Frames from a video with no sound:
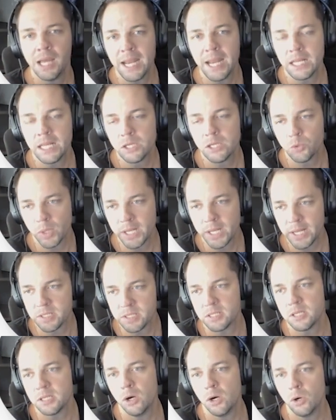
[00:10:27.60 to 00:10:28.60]
any great
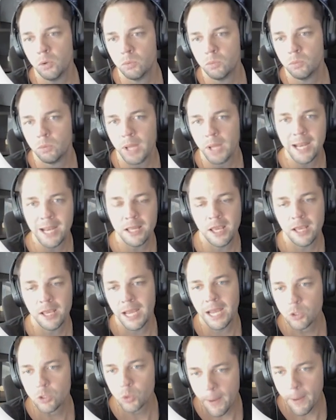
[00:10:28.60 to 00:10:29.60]
SEO,
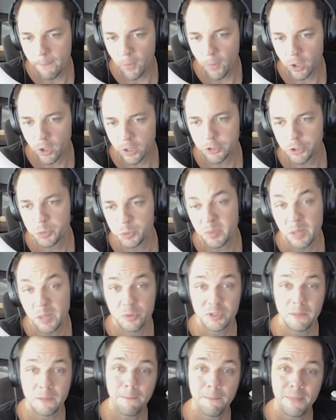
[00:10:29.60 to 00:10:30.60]
any great marketer should be
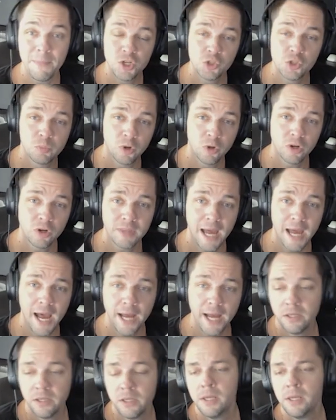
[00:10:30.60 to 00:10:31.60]
able to benchmark
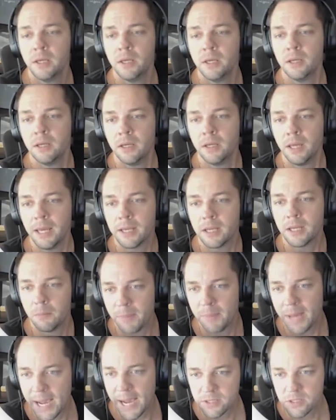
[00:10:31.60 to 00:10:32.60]
that,
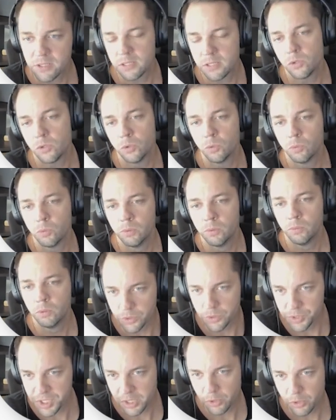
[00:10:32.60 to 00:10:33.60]
come back to you
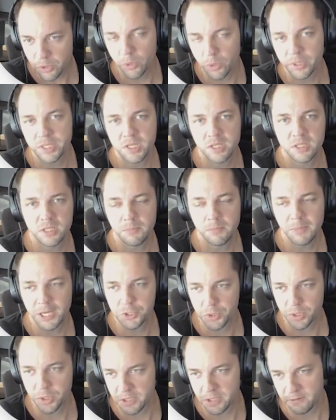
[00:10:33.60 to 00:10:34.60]
using your own existing
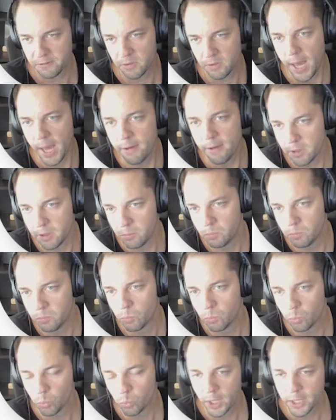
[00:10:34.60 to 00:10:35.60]
metrics if you have them,
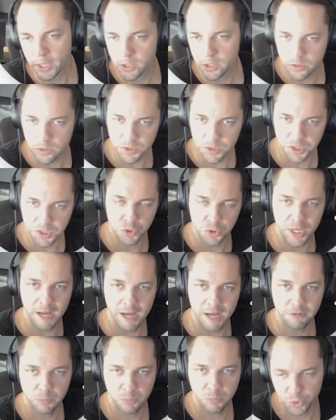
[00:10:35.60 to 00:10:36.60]
right? Using
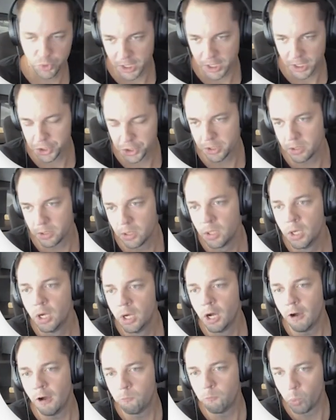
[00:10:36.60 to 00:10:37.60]
traffic projection
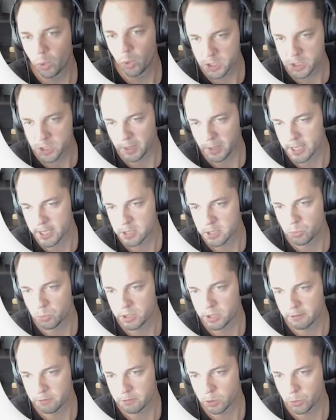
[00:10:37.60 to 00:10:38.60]
of what's possible
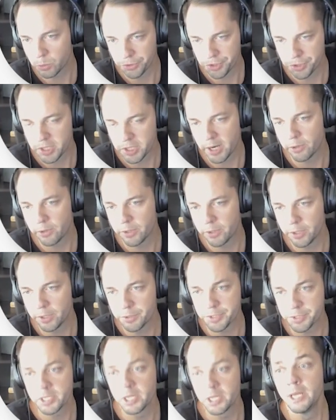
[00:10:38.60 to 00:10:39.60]
in different growth
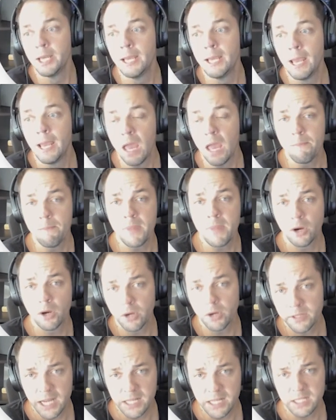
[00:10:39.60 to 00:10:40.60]
scenarios and
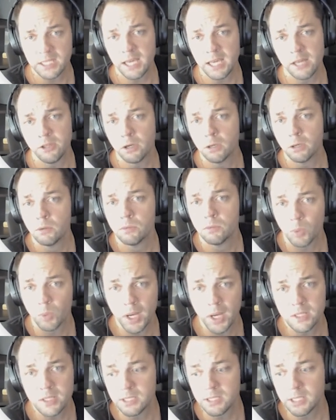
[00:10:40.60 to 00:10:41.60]
marrying that together,
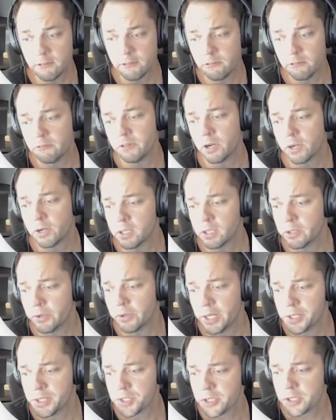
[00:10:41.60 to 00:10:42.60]
right? To give a very
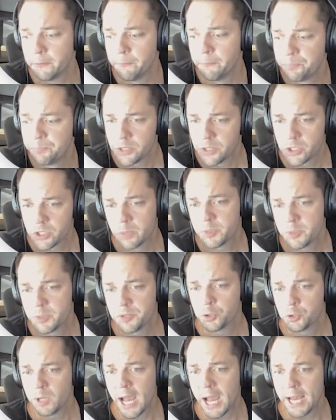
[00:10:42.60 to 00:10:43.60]
clear answer. In terms
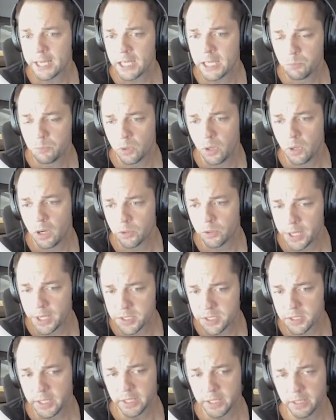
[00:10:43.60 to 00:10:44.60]
of tracking
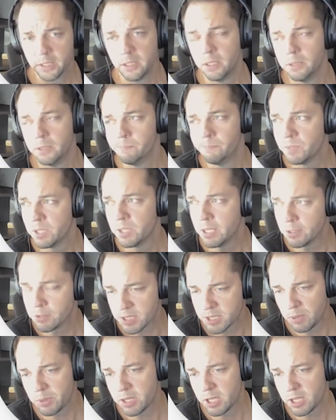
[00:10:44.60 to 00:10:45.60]
progress, like
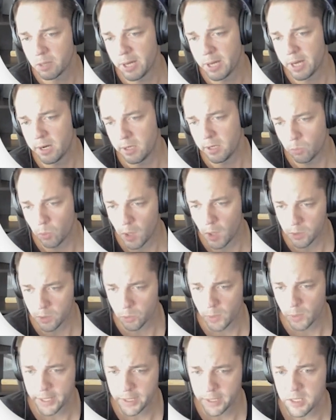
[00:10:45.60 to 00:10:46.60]
here's how we think about it at Rock
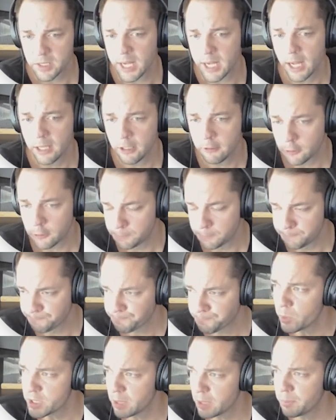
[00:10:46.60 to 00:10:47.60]
the Rankings high level.
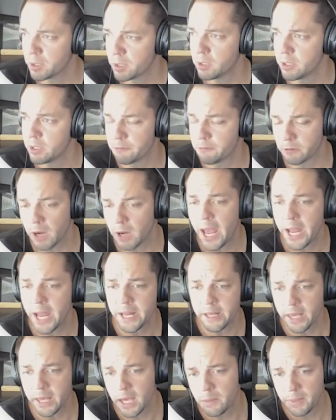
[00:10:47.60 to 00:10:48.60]
We typically, for
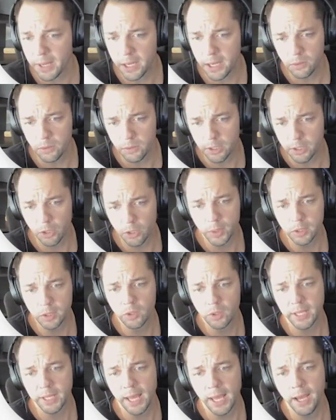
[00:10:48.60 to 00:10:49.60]
any campaign, we
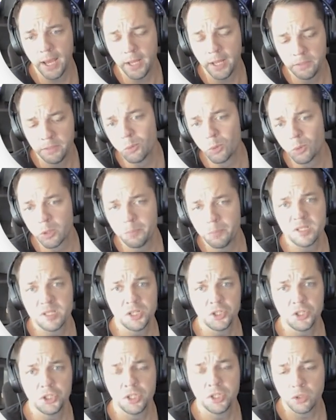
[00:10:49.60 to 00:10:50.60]
look at keyword
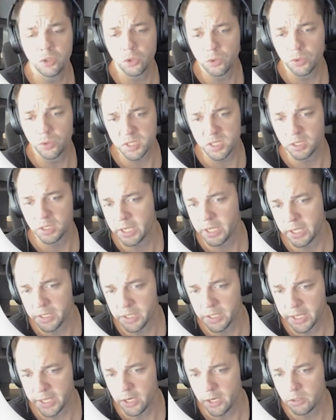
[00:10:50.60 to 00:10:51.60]
position in Google as a leading
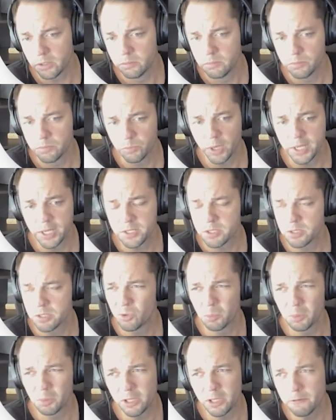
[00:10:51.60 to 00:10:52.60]
indicator, right? So
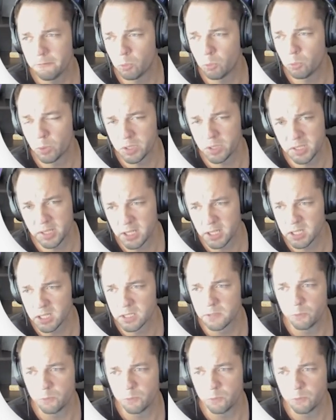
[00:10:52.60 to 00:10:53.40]
normally 4 to